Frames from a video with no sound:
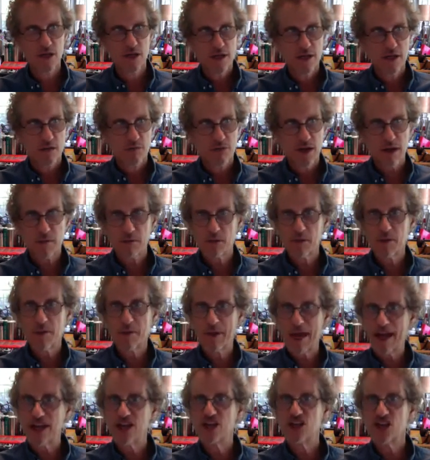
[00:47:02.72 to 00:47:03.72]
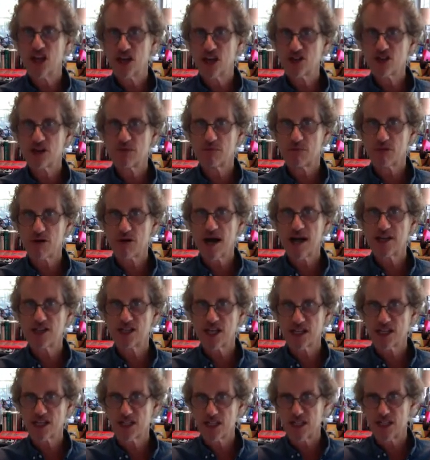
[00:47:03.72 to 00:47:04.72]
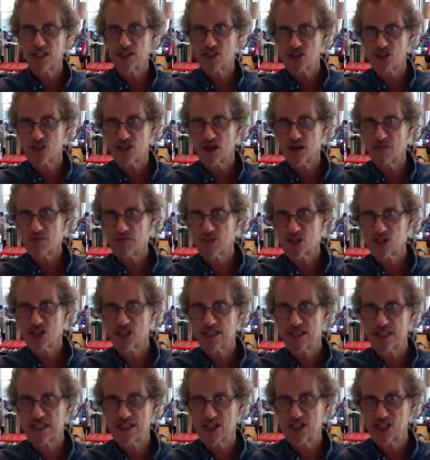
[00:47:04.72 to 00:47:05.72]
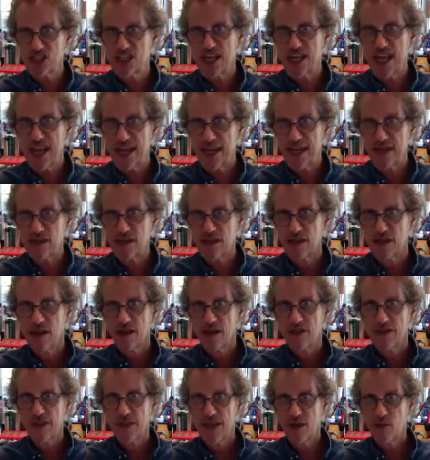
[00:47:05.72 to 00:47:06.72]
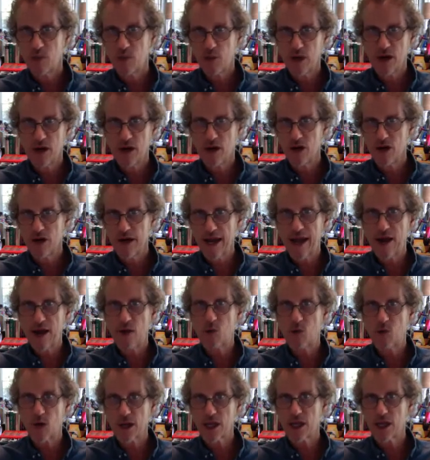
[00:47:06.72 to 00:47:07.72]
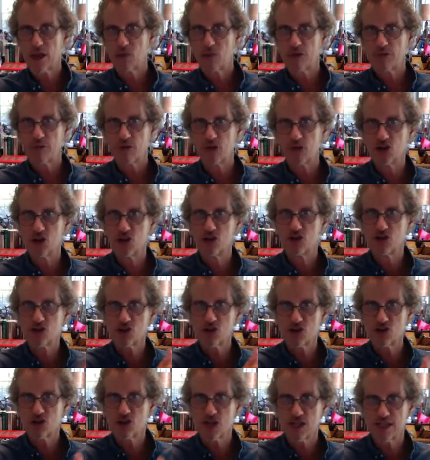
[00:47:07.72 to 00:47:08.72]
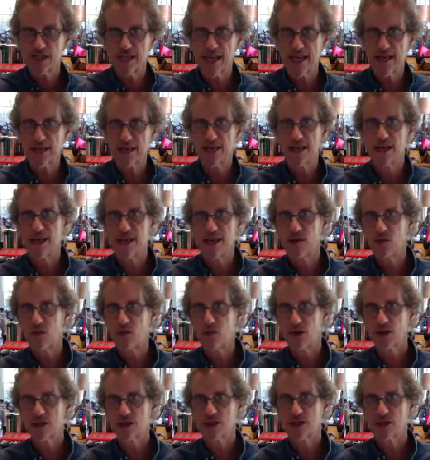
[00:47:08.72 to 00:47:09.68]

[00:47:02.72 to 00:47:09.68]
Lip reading: probably about a dozen projects in some state that we are now working with producers to take to networks.